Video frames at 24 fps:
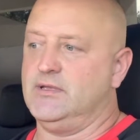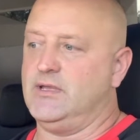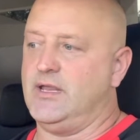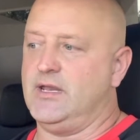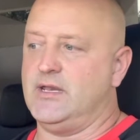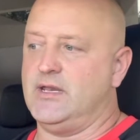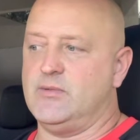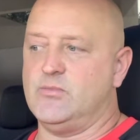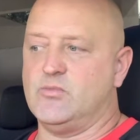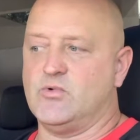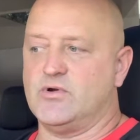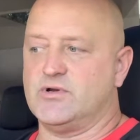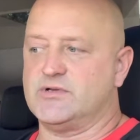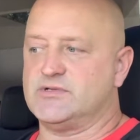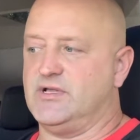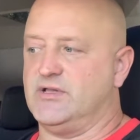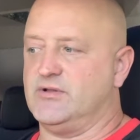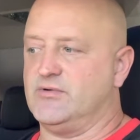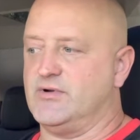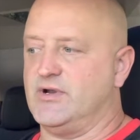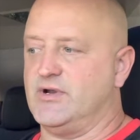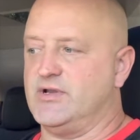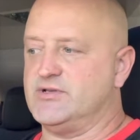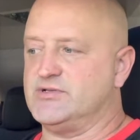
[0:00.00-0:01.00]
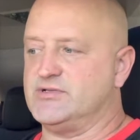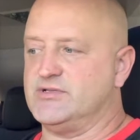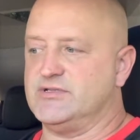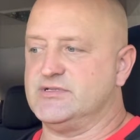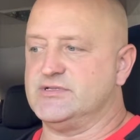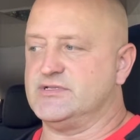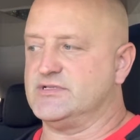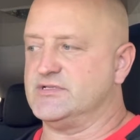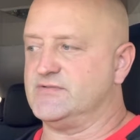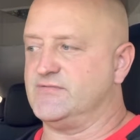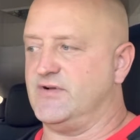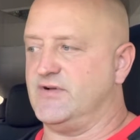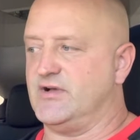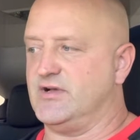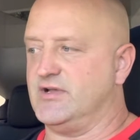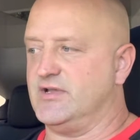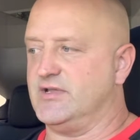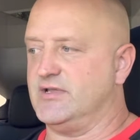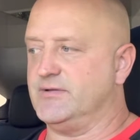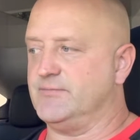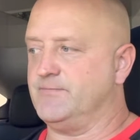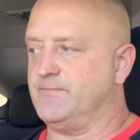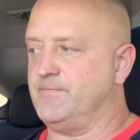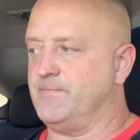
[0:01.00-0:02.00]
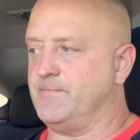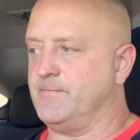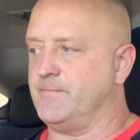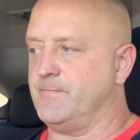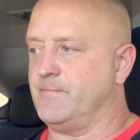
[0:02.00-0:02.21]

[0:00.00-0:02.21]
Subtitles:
any more acceleration. This is fine.